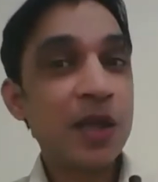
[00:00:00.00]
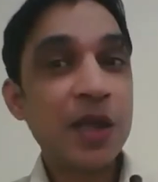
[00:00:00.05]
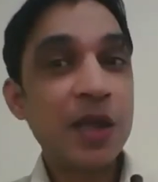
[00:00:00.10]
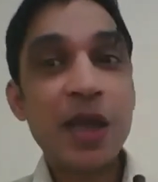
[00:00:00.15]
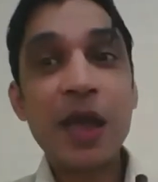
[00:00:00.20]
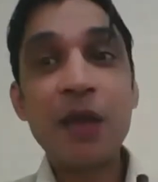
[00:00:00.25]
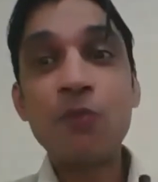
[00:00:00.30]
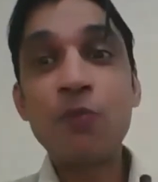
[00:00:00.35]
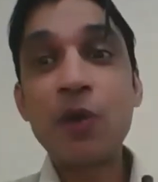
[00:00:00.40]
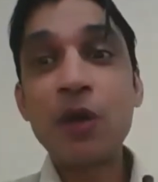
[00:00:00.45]

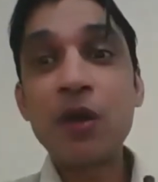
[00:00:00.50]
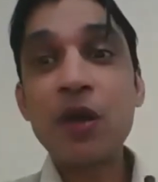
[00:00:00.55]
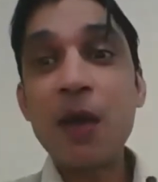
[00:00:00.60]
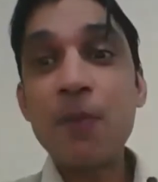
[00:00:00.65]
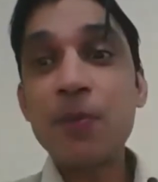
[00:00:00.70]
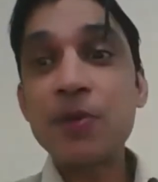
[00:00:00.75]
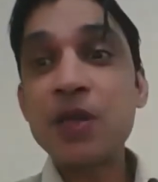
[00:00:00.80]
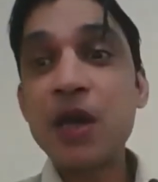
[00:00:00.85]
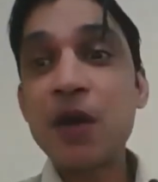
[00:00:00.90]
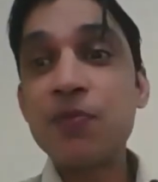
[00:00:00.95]
And what
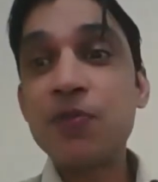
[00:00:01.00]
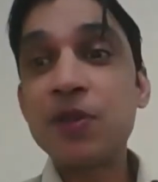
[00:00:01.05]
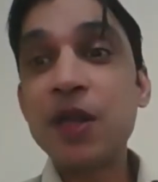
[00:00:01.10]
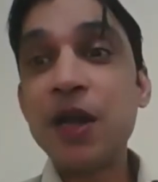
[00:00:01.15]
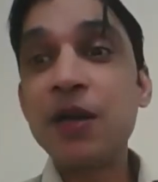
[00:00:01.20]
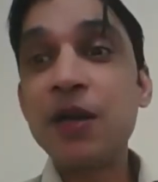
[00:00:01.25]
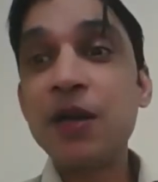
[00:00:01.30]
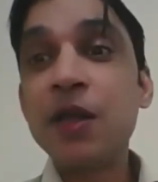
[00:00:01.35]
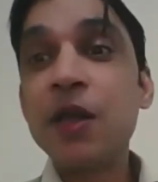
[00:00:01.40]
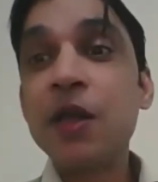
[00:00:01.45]
happens after
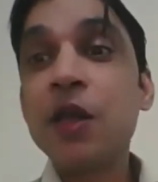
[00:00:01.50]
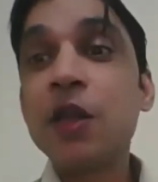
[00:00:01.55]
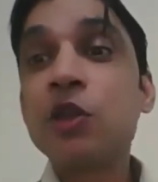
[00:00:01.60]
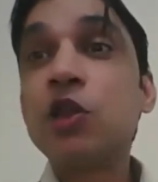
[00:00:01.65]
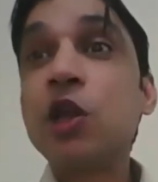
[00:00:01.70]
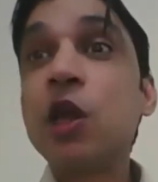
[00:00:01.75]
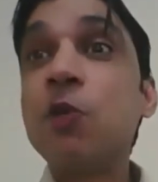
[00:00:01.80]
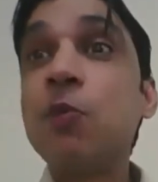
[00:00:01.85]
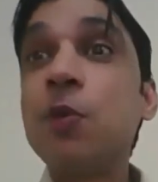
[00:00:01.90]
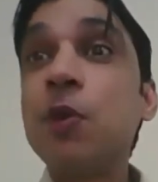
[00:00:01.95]
that?
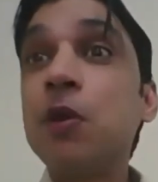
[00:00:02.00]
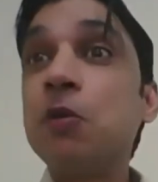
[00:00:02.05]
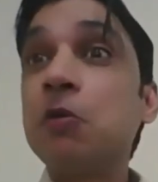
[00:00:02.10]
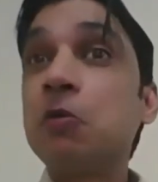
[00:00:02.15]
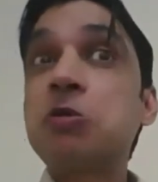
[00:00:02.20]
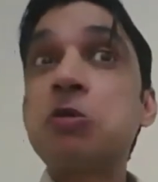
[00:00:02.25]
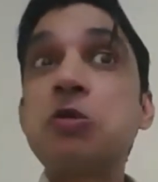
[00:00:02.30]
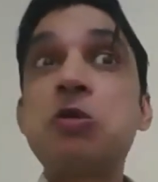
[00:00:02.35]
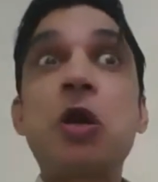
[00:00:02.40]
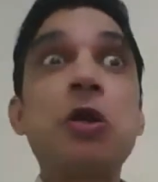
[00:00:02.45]
They
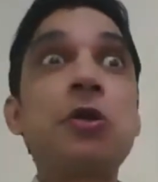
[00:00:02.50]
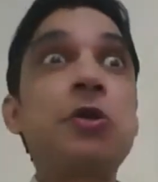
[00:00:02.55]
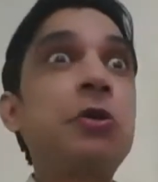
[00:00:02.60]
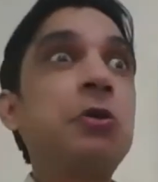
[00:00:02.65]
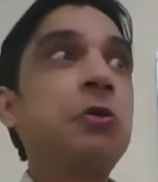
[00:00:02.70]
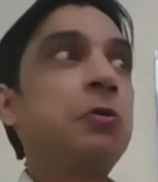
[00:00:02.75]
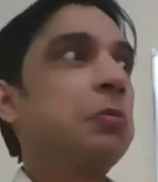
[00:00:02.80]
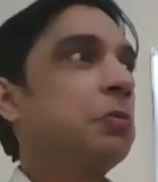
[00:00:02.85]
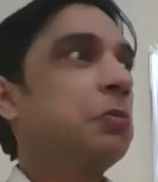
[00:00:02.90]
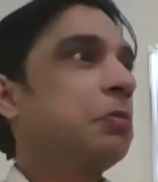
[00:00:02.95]
will started
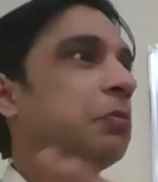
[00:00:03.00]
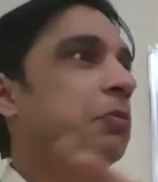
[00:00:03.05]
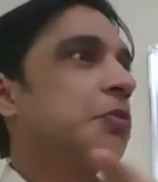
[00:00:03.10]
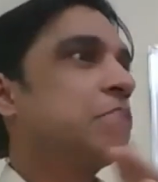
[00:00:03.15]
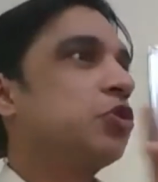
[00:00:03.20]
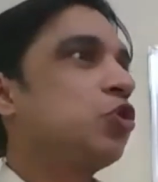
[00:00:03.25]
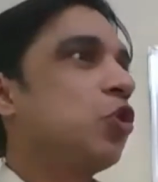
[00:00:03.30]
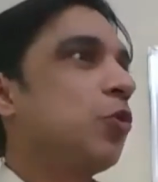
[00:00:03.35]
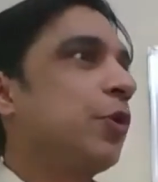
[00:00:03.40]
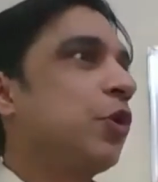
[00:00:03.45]

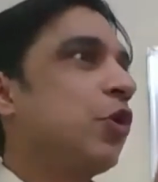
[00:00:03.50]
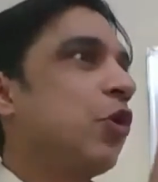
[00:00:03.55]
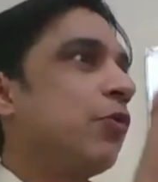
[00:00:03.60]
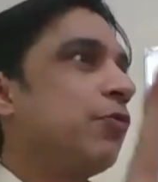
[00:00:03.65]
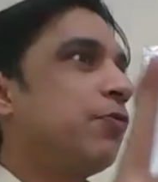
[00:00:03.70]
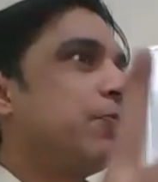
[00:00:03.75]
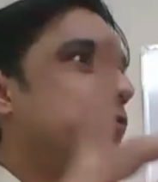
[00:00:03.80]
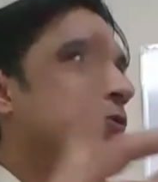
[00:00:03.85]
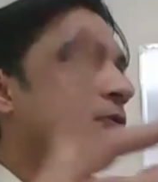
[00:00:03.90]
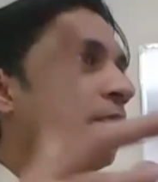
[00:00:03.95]
chopping
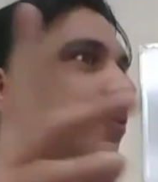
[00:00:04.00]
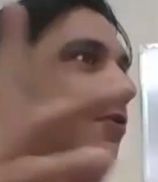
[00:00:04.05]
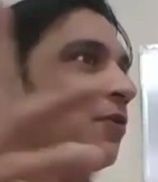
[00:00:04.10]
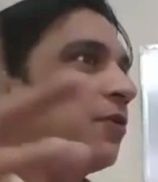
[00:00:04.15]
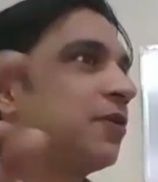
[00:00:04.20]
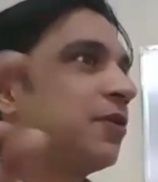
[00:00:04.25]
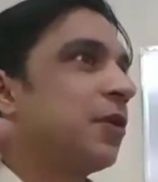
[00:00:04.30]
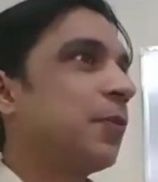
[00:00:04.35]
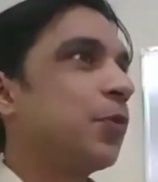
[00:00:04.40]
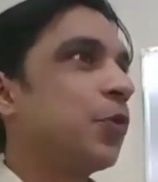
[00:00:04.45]
off
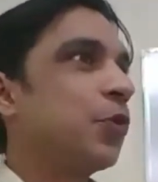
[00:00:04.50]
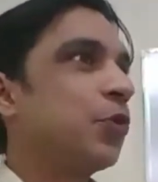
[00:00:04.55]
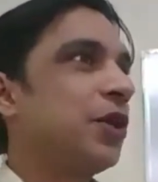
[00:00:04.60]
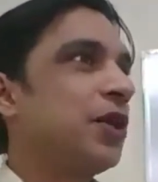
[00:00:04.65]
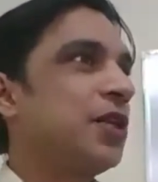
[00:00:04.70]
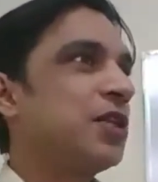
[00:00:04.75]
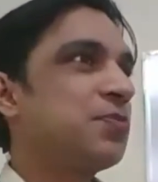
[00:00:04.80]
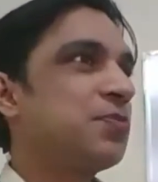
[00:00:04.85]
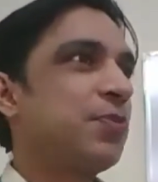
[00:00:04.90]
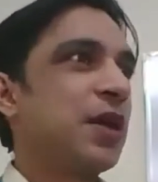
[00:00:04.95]
the
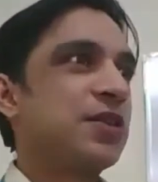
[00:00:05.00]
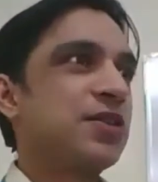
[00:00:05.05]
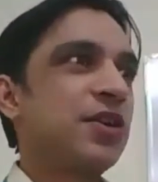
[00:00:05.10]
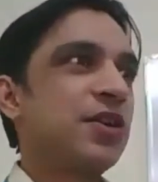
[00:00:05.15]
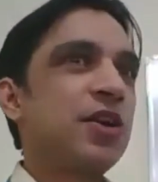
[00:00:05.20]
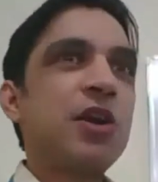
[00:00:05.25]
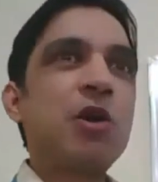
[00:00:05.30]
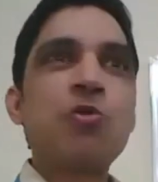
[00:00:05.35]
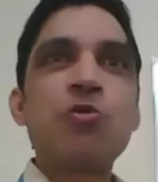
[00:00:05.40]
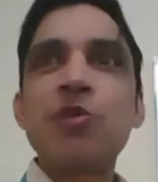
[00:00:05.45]
proteins present
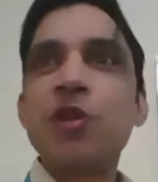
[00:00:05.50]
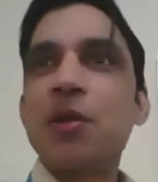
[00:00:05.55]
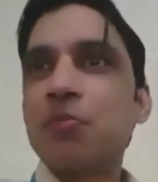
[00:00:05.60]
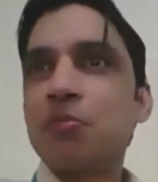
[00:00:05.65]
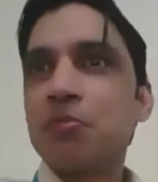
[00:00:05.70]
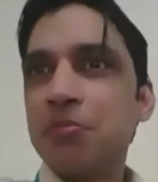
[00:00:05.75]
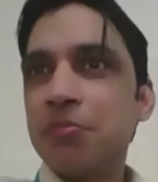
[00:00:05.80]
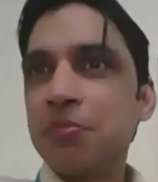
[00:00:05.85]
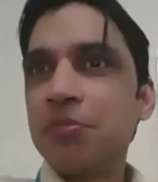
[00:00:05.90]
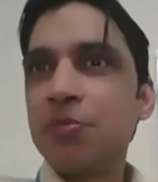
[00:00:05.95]
around them.